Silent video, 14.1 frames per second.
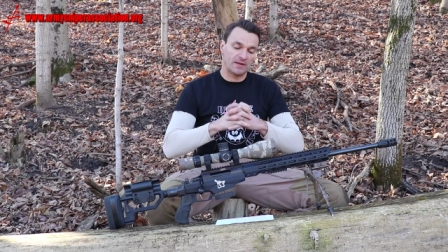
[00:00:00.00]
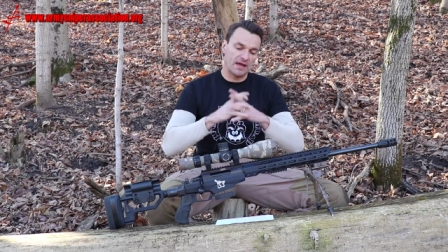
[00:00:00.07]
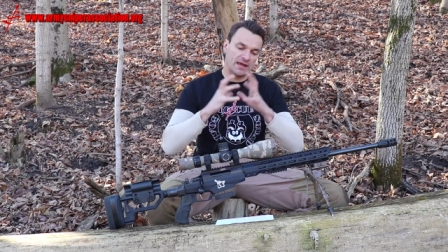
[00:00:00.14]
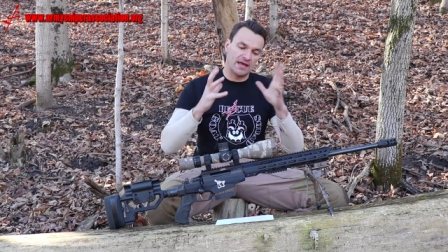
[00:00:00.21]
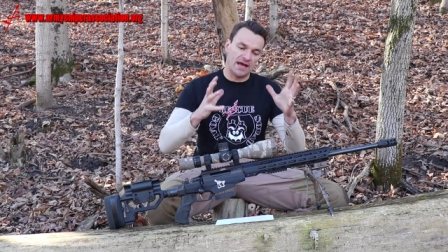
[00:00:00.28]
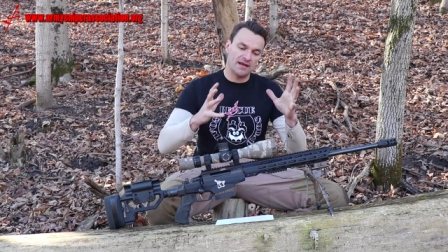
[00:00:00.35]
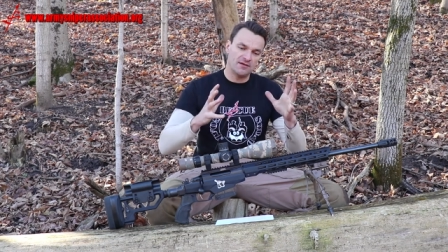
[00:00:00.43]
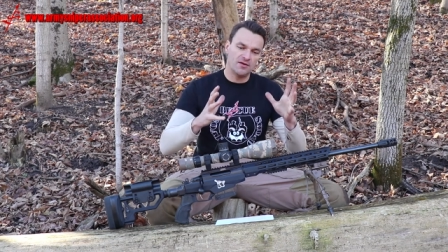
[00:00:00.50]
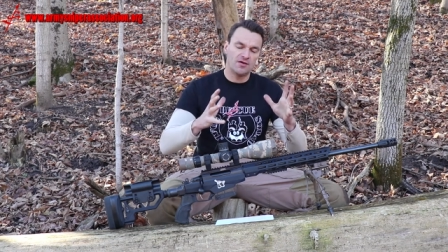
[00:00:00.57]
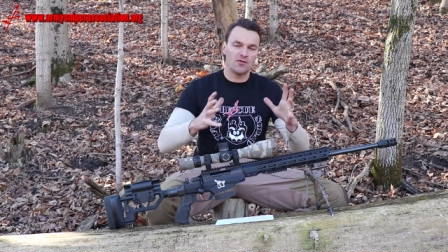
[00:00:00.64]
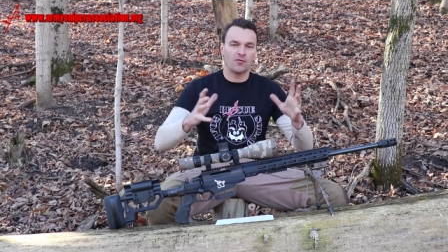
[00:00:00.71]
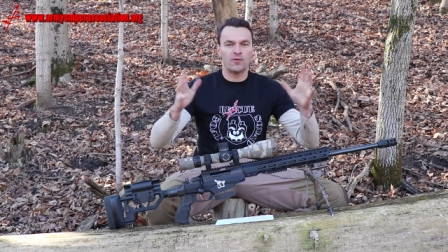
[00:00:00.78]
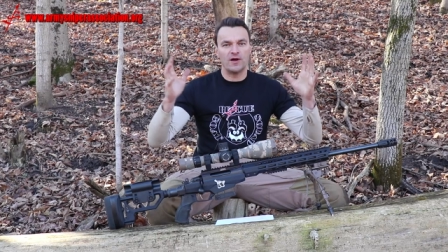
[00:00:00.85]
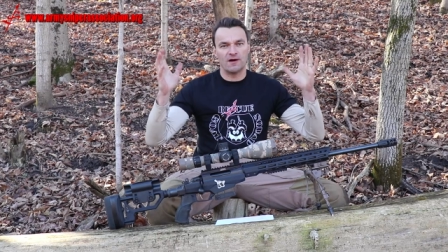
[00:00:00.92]
Again,
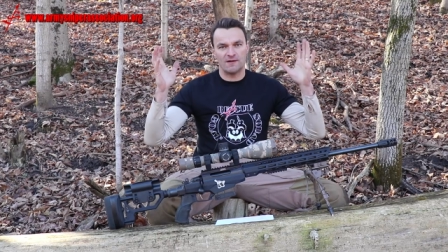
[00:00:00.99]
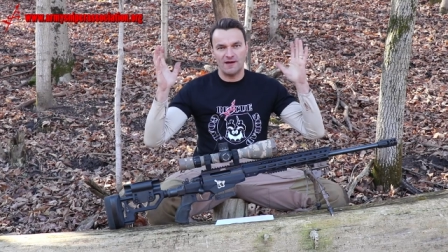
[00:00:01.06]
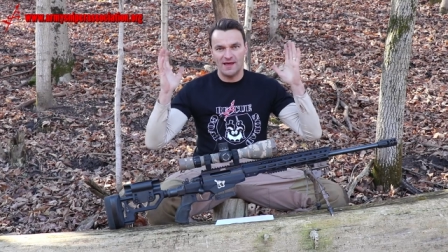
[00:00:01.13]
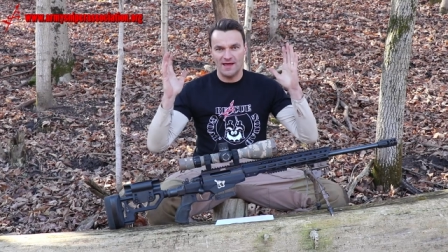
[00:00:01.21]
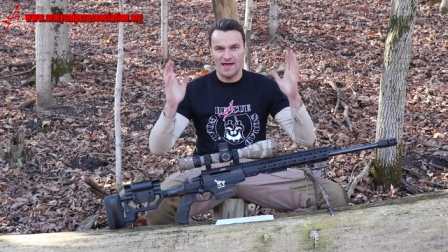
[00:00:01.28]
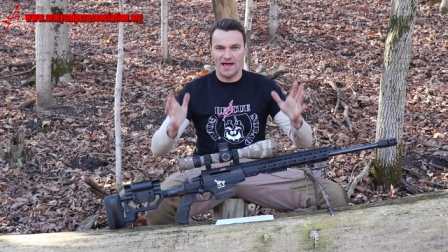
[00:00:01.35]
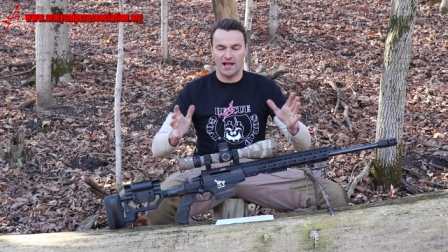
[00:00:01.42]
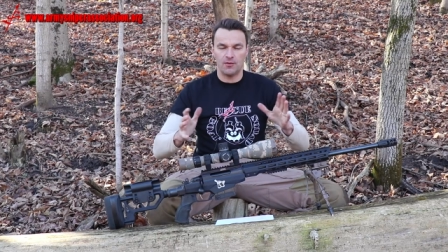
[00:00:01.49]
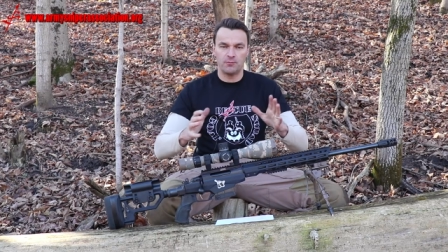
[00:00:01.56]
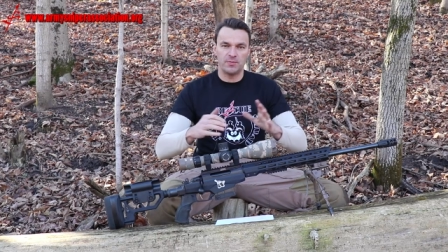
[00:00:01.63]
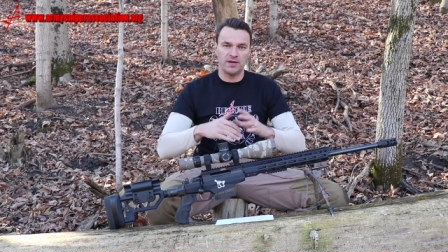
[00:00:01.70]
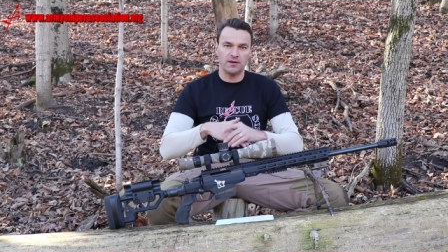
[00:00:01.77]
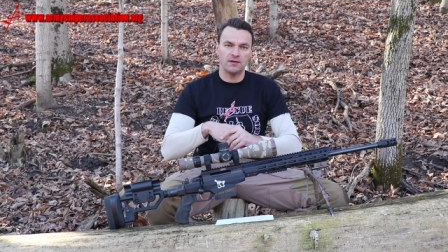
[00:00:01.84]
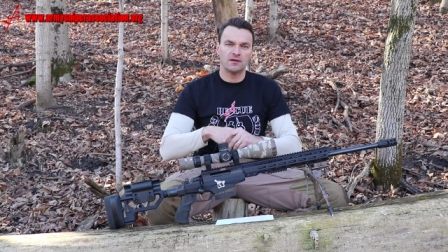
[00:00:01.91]
we are
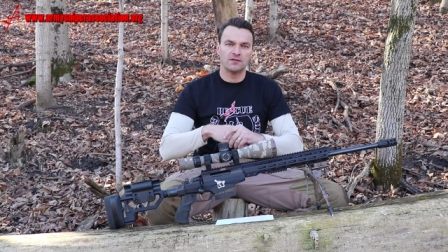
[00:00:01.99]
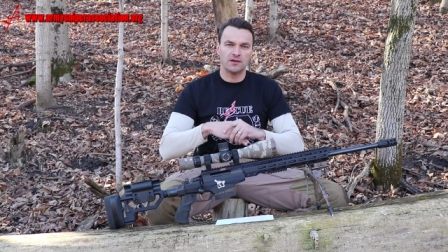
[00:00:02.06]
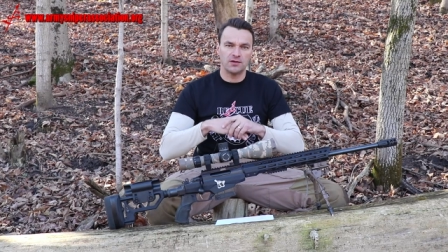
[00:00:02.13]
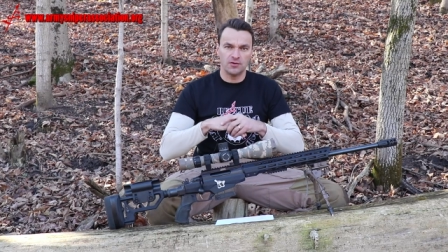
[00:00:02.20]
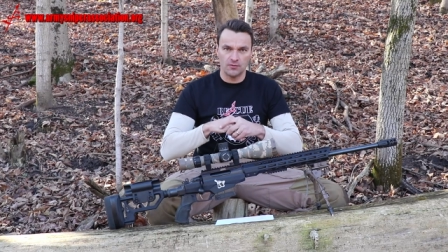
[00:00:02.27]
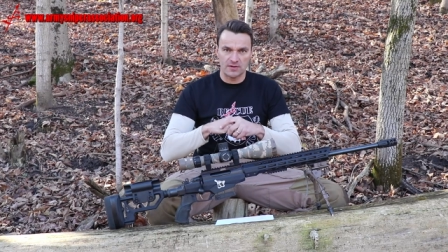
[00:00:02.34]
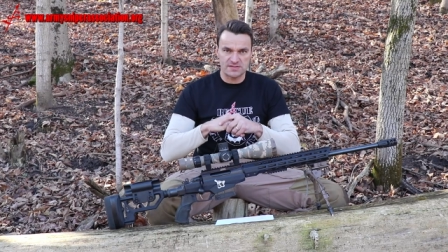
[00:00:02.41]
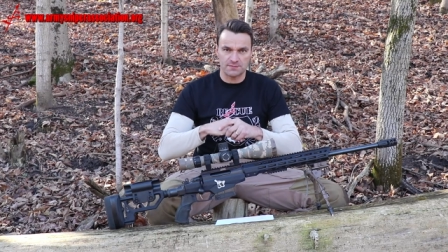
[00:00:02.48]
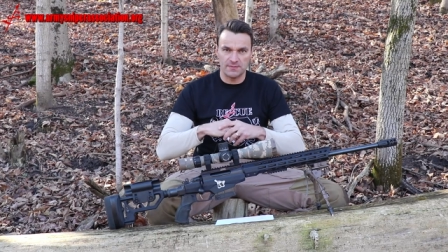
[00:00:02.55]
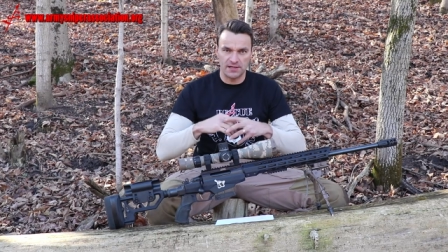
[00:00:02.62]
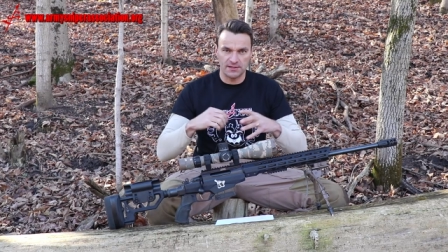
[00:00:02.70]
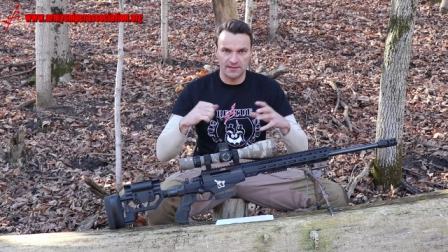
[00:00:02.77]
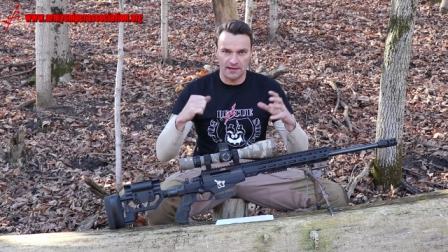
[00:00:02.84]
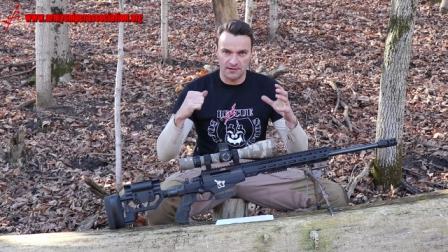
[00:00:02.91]
helping the US
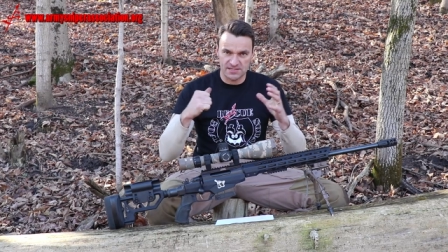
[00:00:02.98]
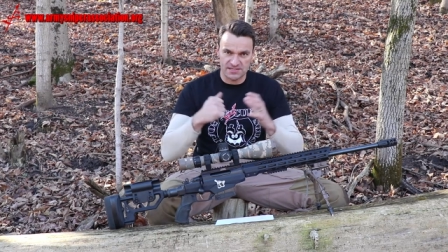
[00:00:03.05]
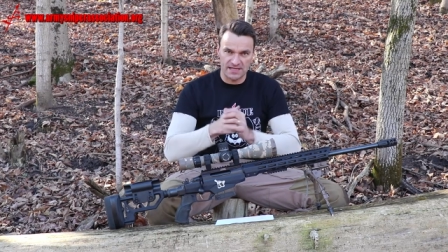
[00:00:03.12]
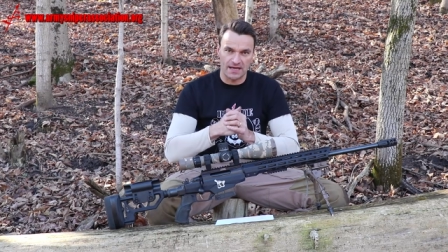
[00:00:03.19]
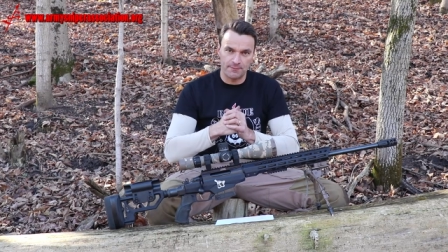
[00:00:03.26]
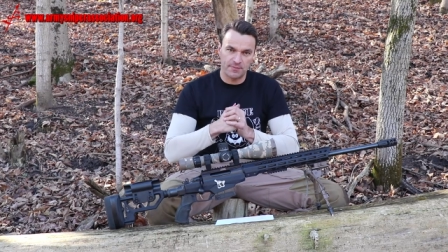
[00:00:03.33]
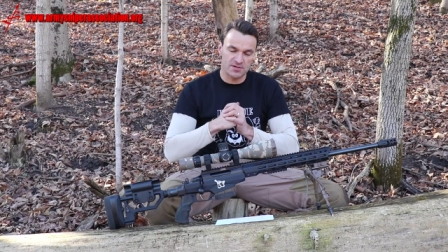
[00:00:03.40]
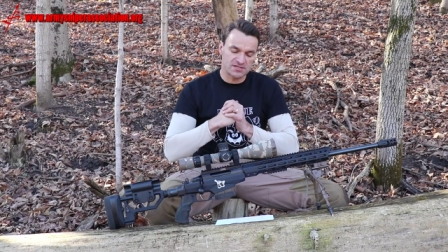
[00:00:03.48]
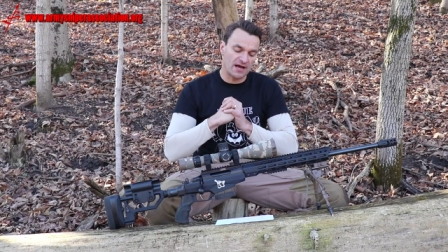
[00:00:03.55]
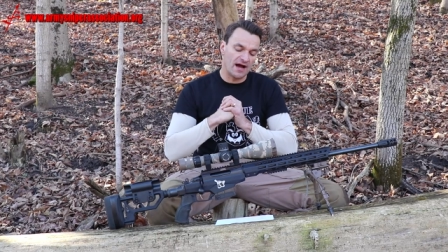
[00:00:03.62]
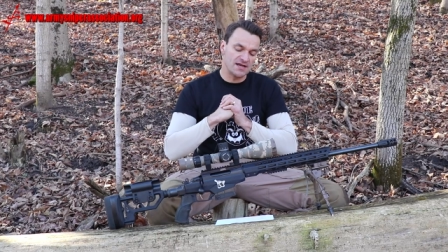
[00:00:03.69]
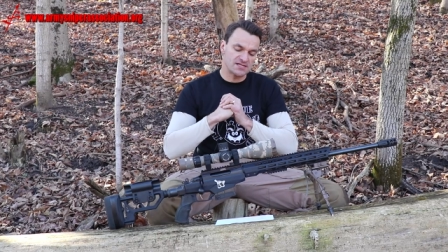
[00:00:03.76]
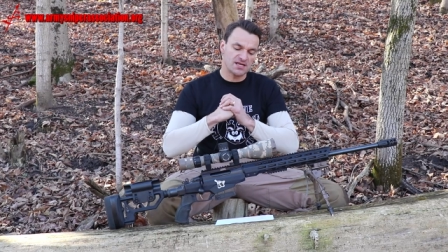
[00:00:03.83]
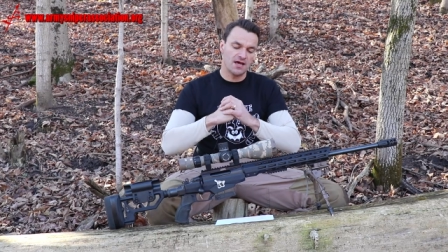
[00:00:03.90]
military snipers
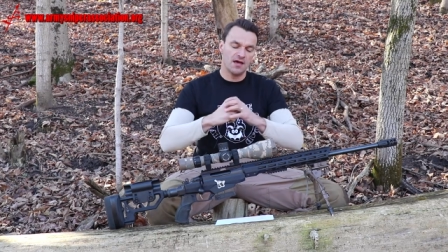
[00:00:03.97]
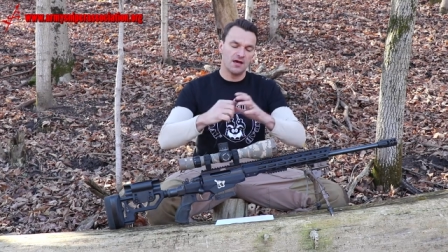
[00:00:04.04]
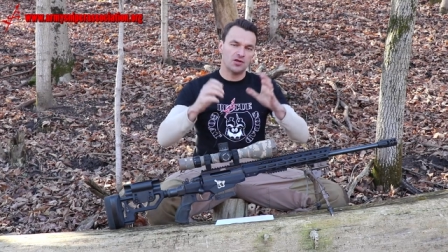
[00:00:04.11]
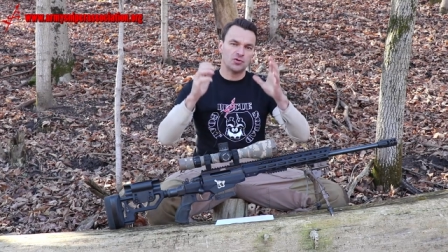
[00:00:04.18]
guys